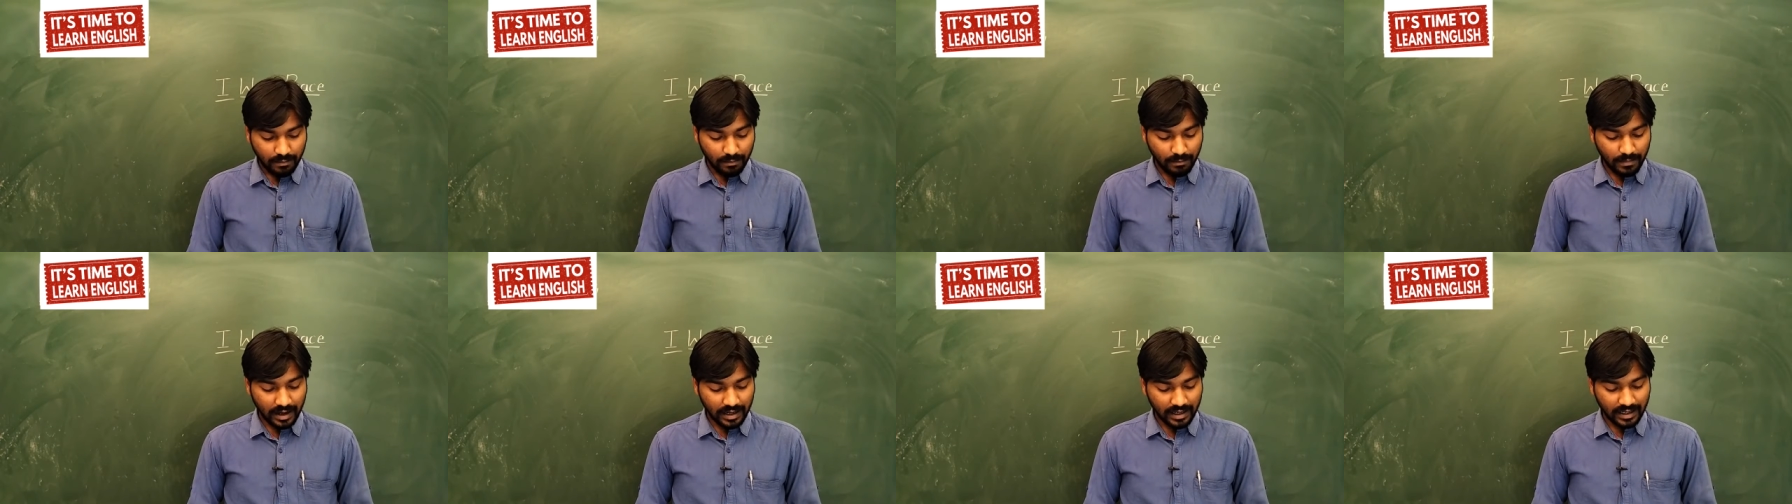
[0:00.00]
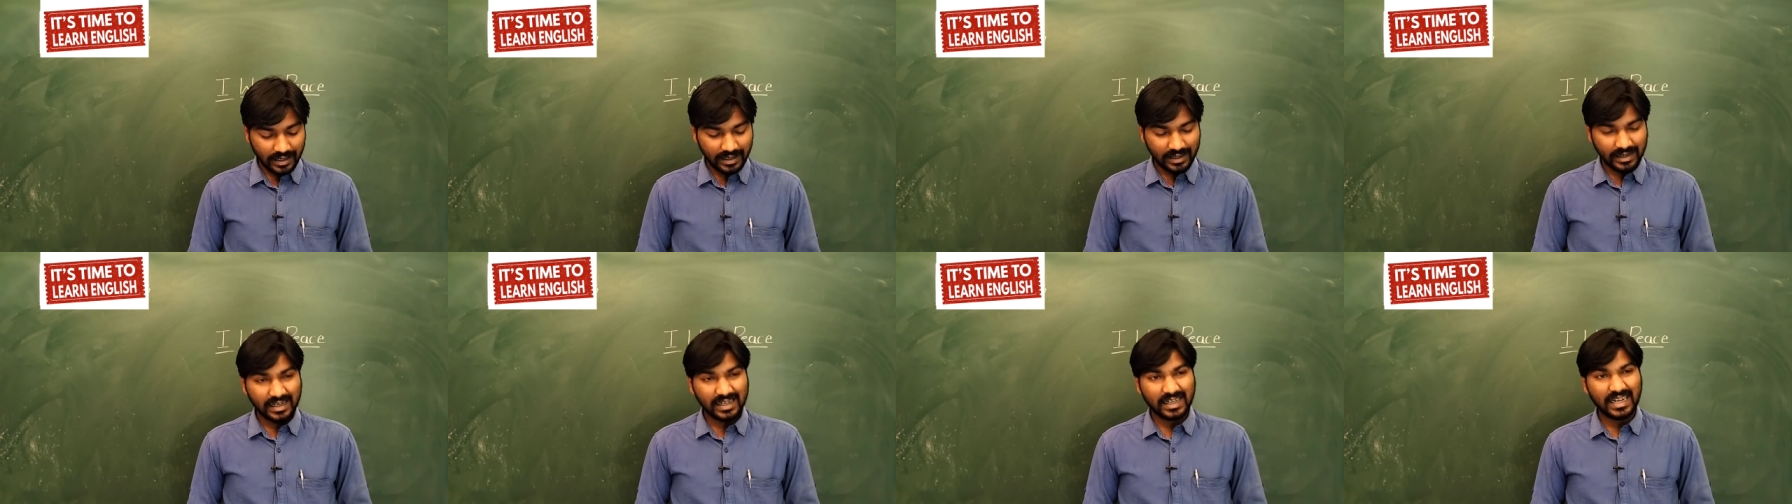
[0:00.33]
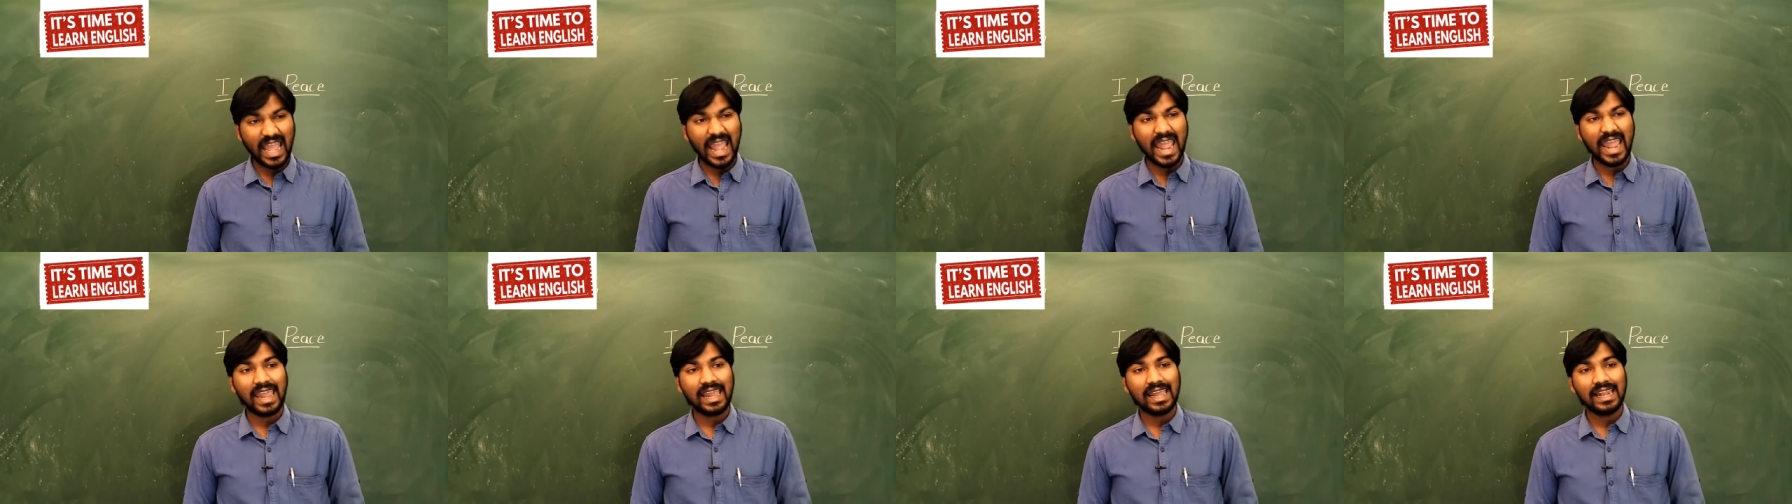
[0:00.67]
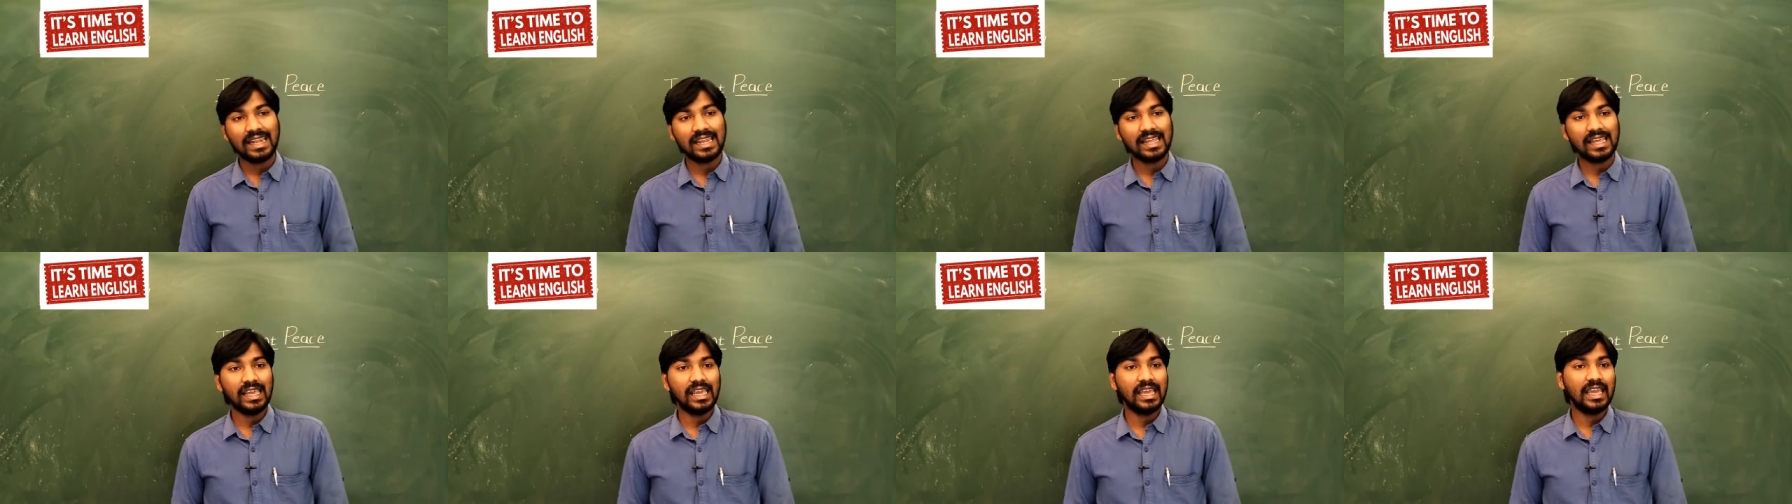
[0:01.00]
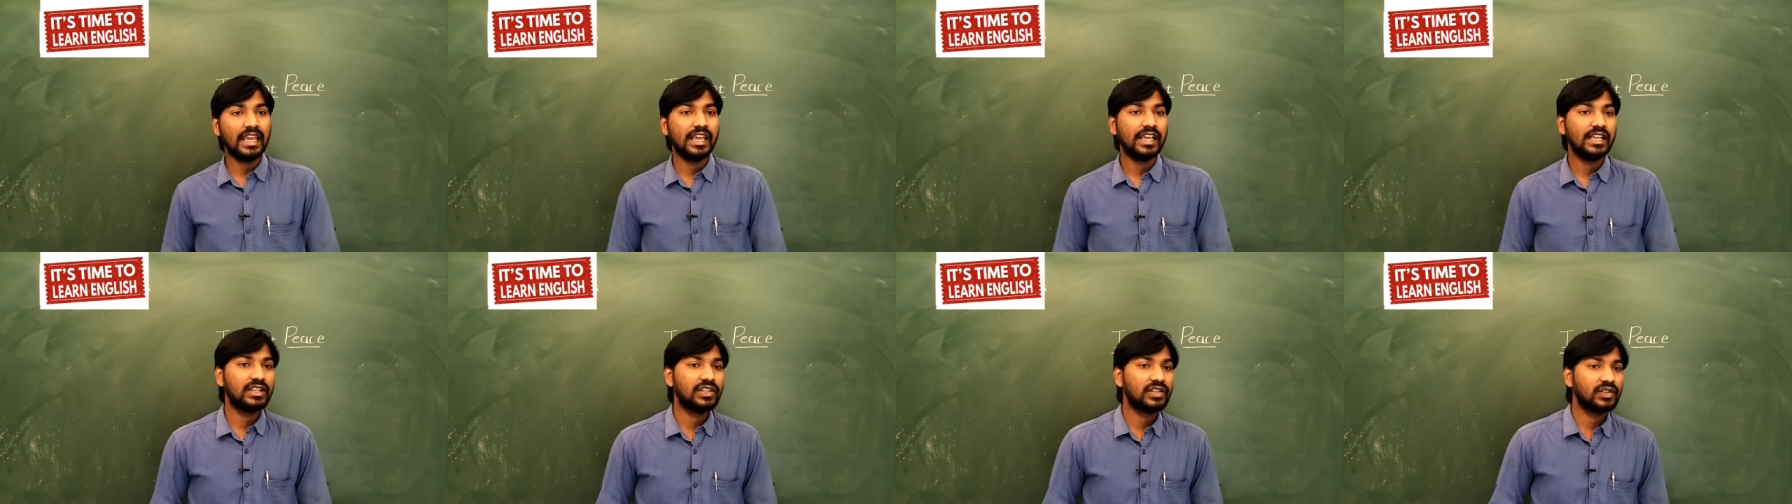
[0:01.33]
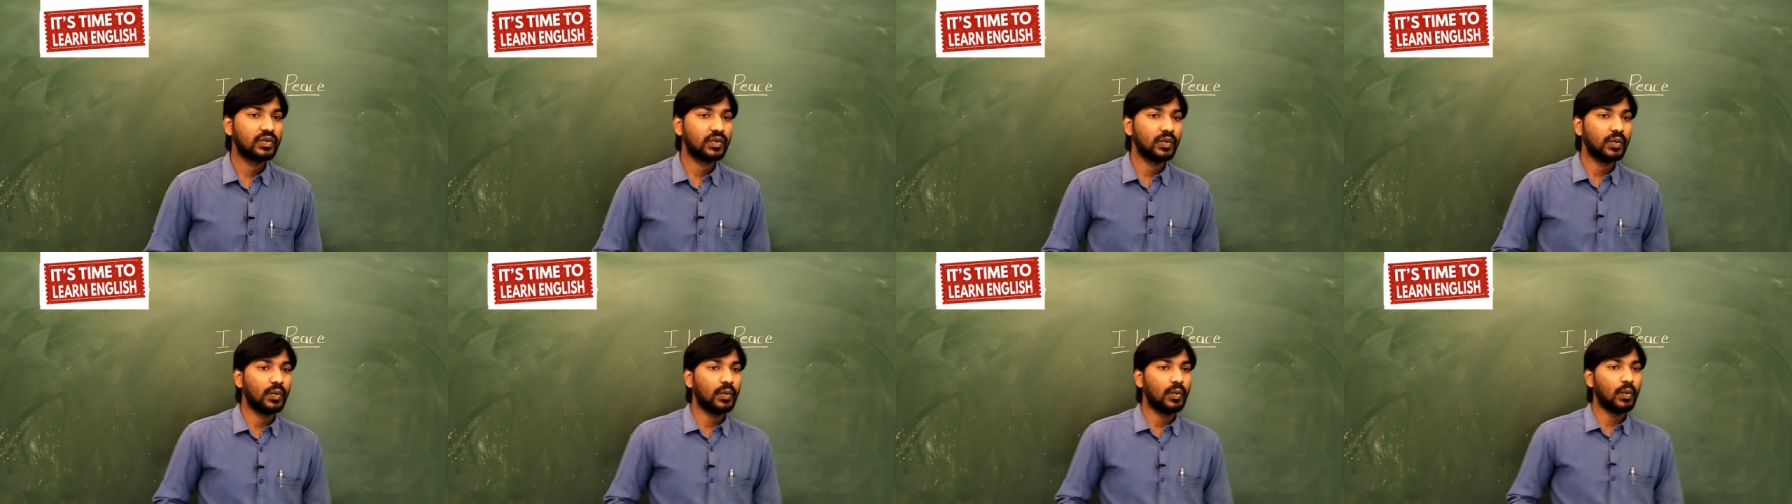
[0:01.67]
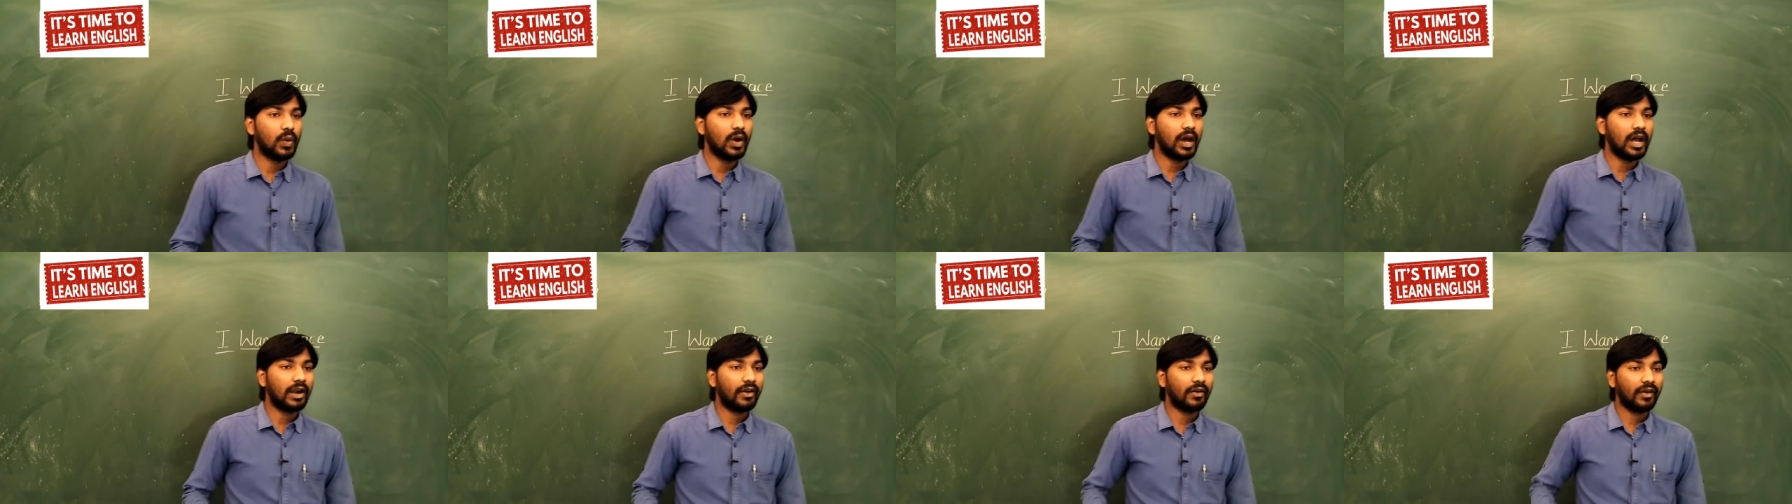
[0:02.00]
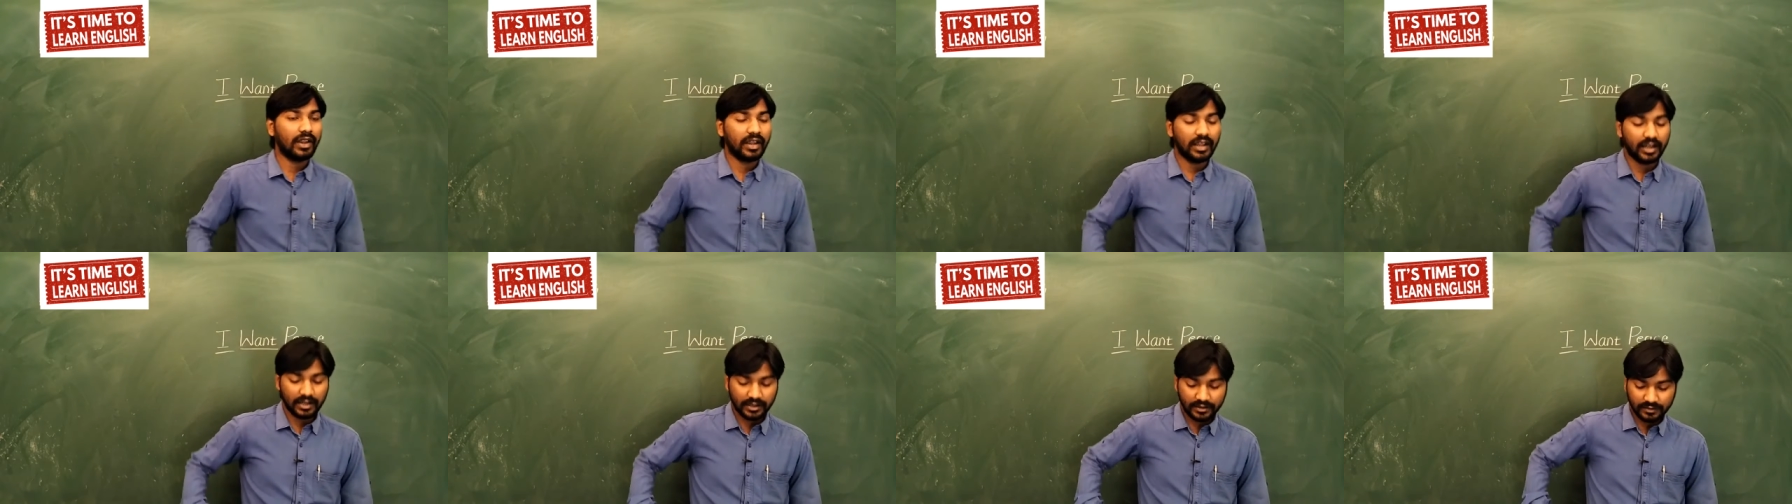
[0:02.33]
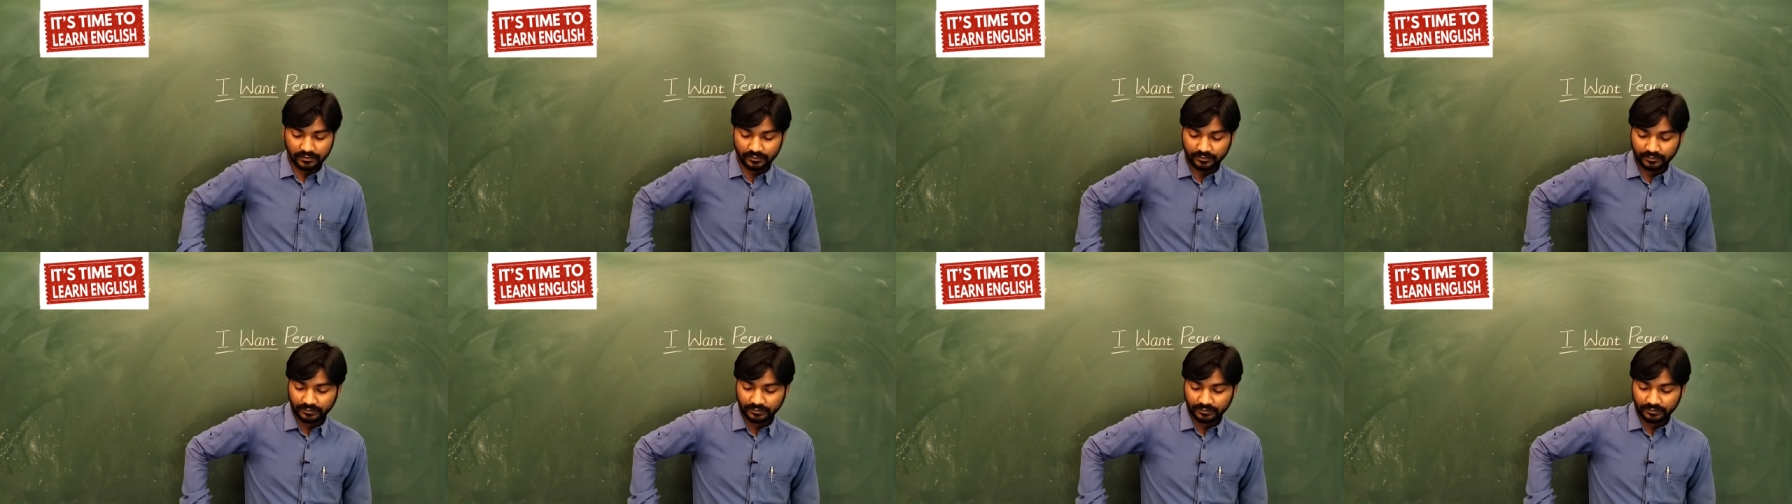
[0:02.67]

but its tail is very